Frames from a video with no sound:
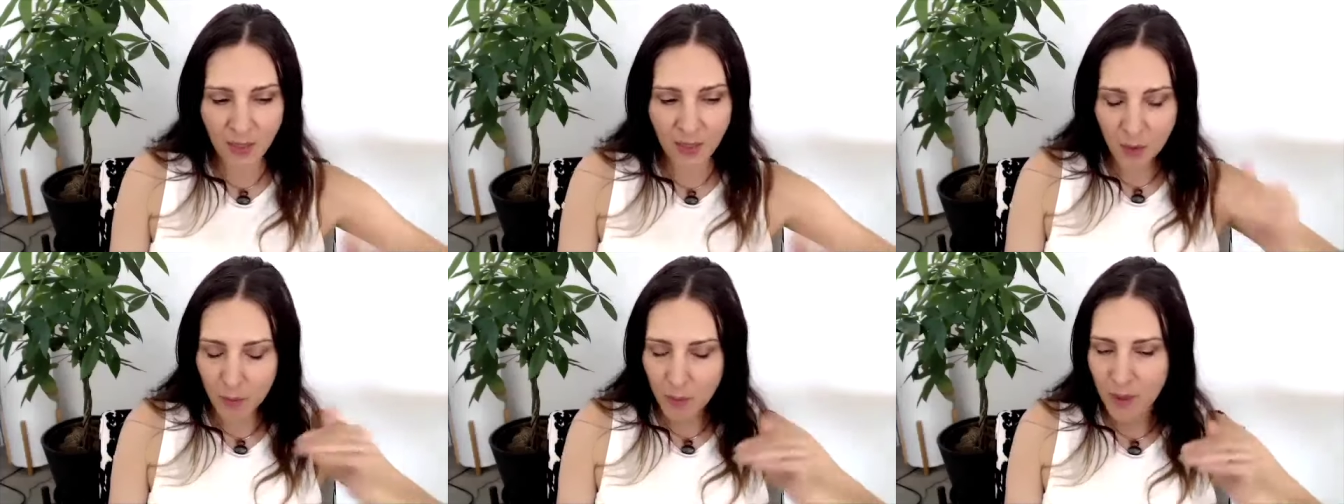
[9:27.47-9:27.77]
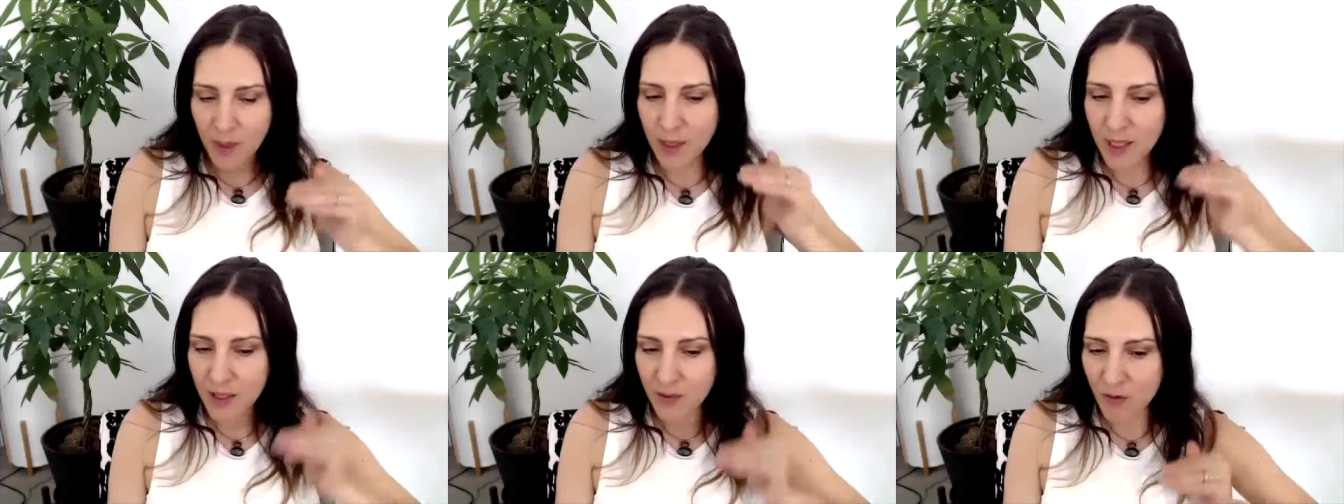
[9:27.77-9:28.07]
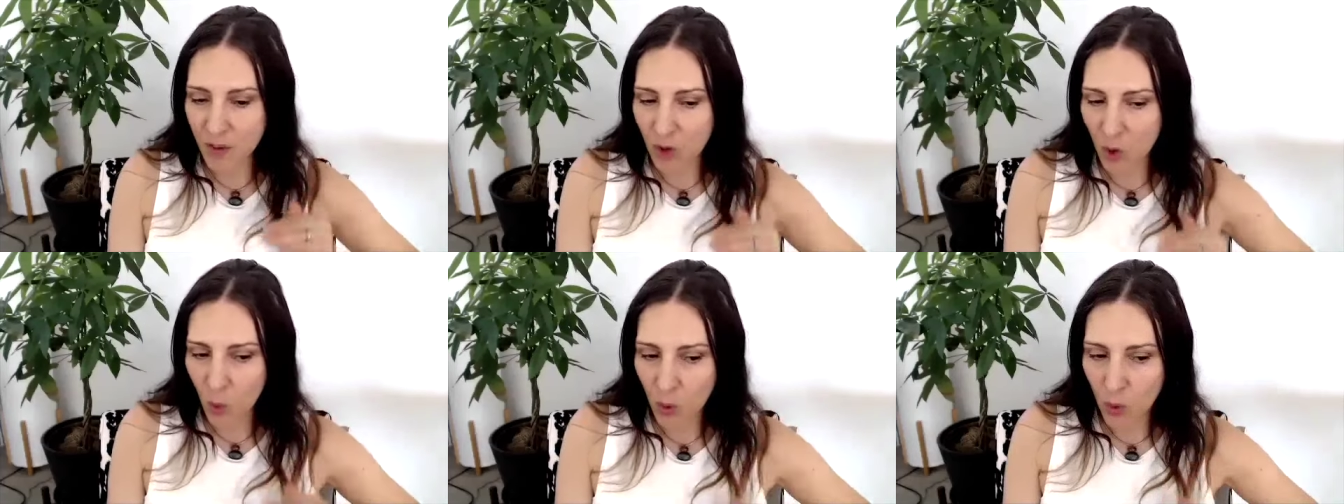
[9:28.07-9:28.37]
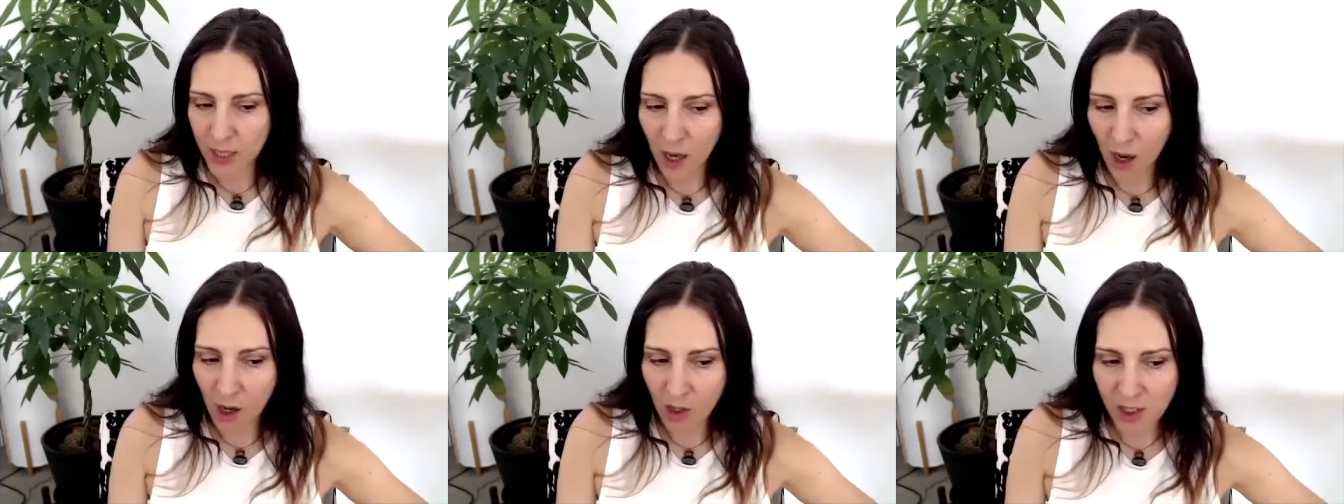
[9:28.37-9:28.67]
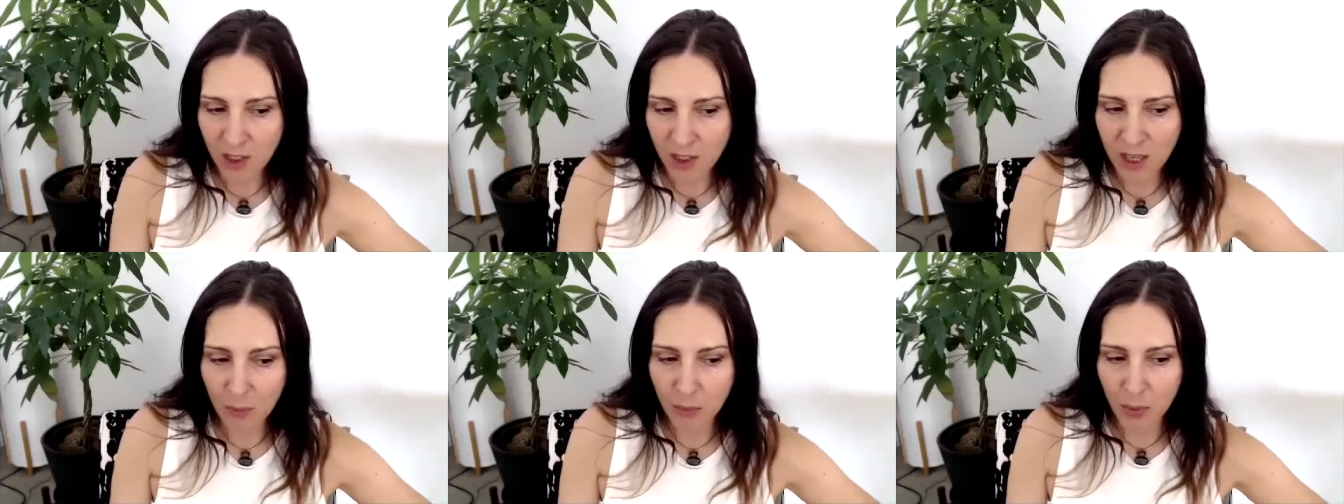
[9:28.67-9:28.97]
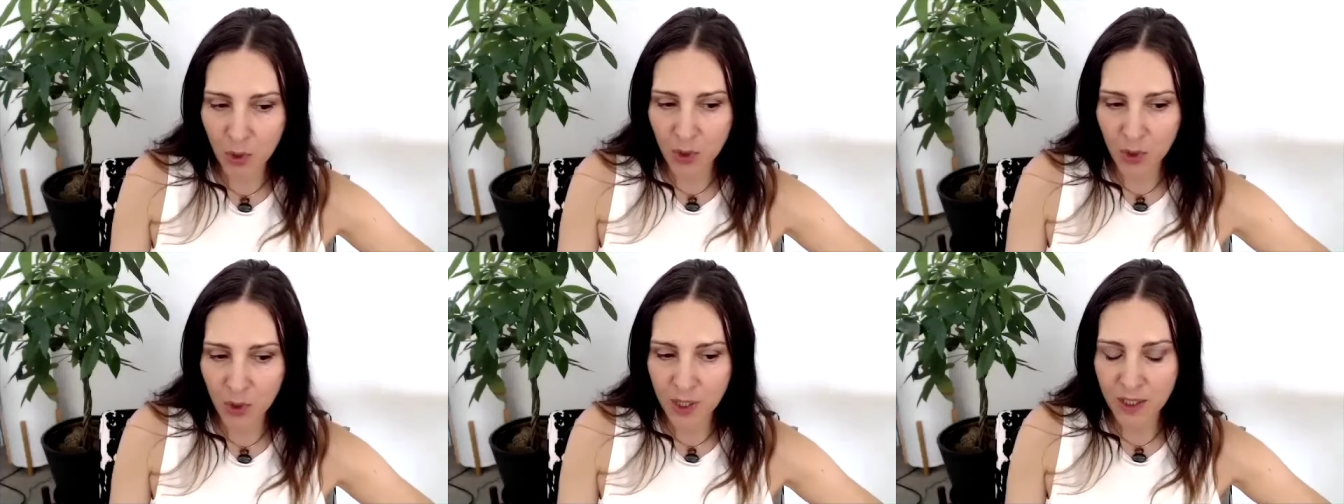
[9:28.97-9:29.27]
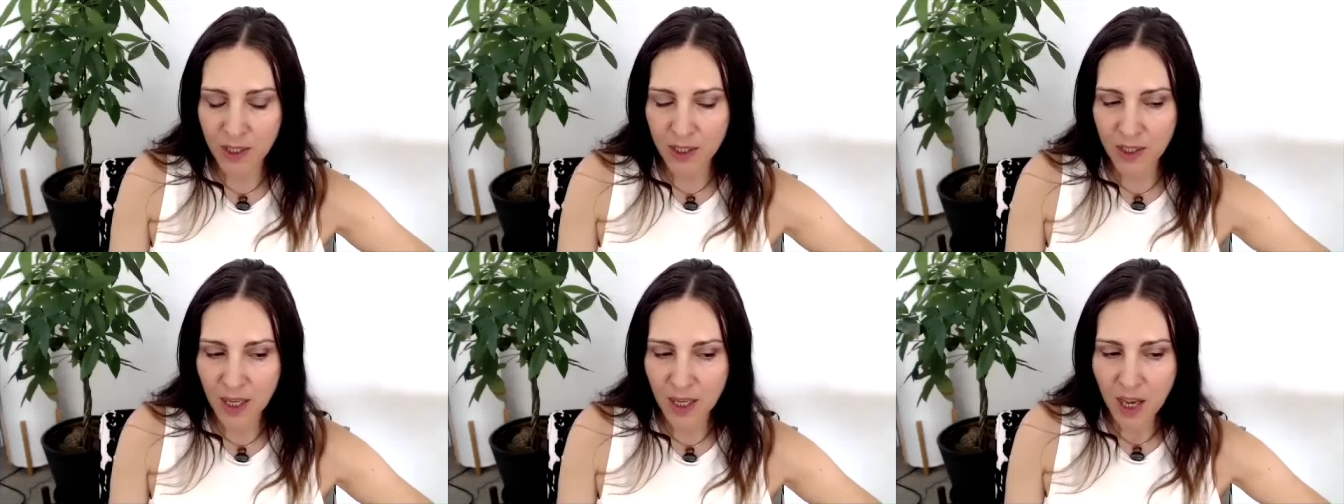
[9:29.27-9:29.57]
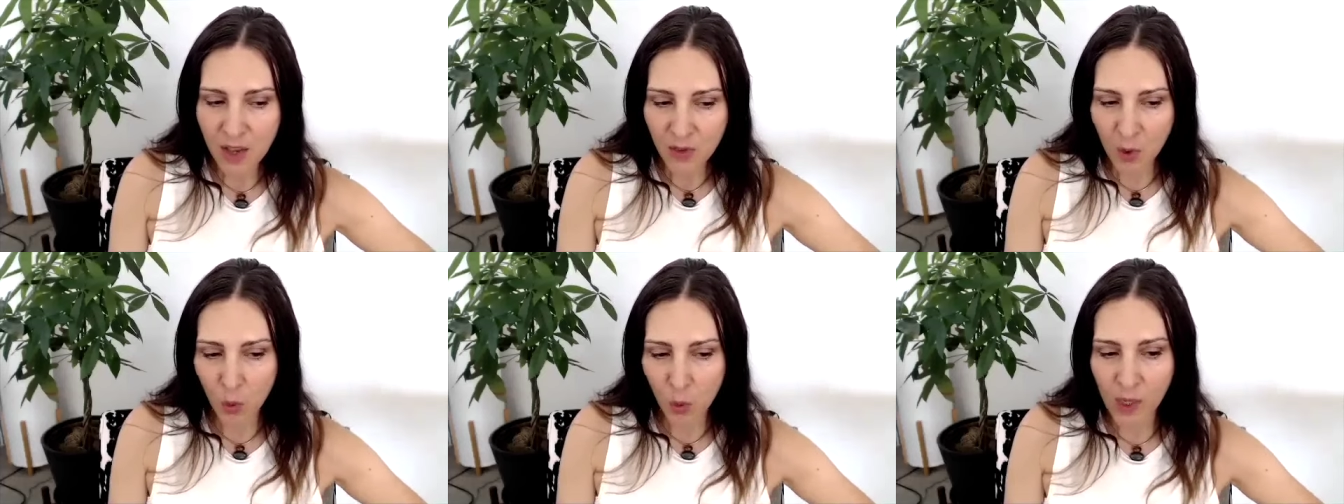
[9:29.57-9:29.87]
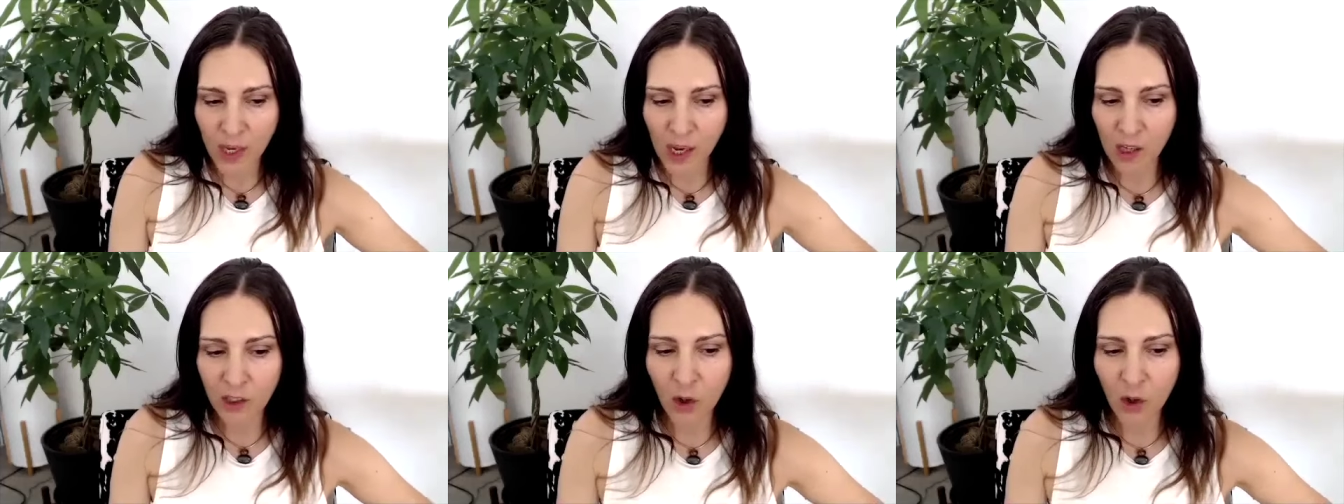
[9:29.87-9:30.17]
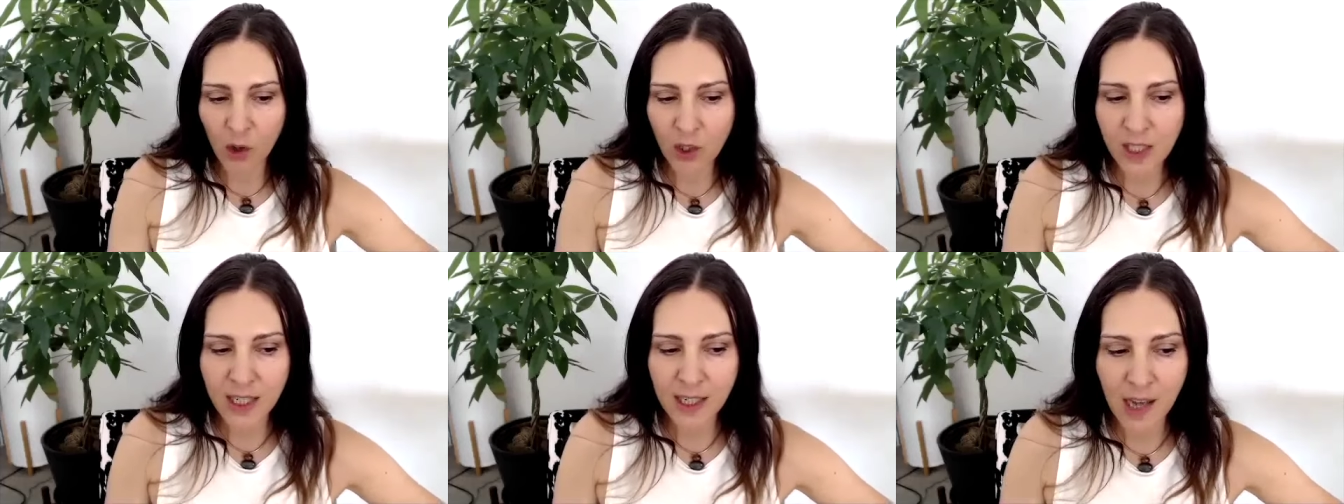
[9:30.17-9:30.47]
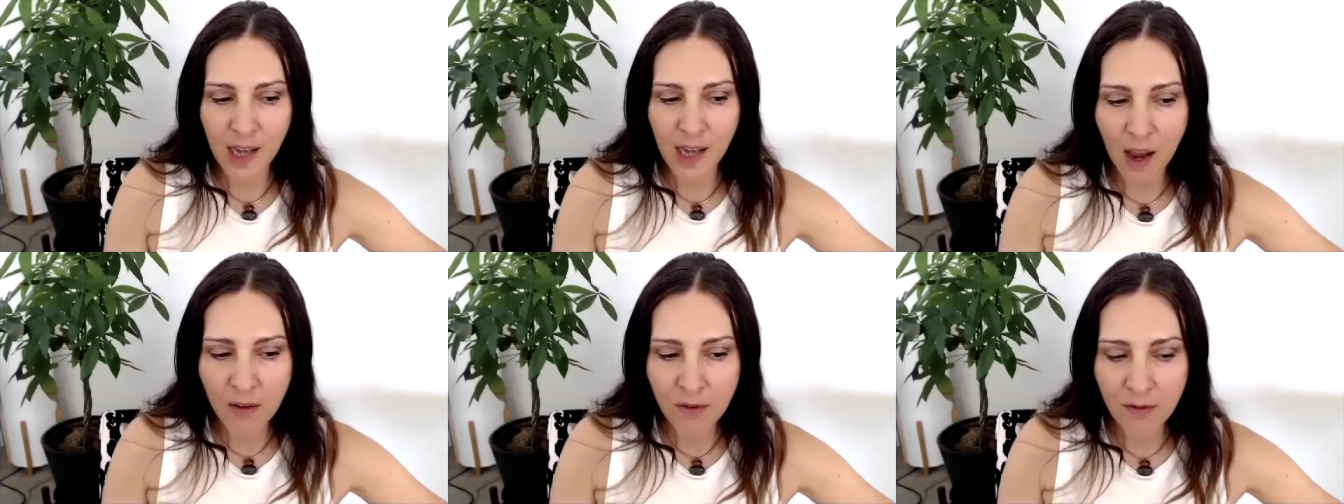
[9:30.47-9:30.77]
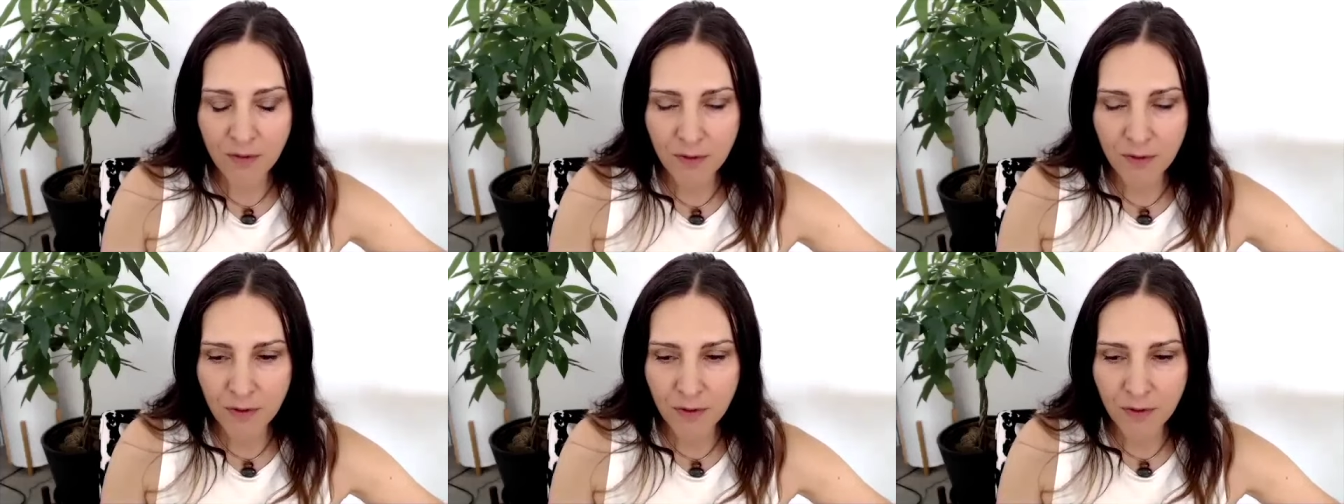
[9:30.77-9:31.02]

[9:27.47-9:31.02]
the belief that we are separate, that we are not enough,